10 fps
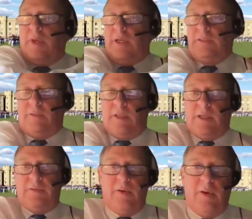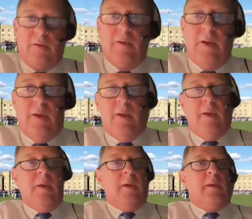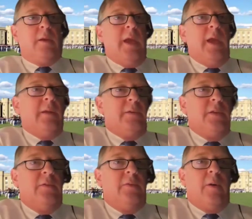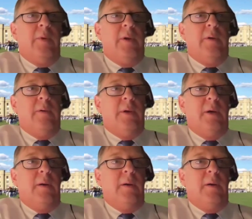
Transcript: Thanks for your candor so far, Bill.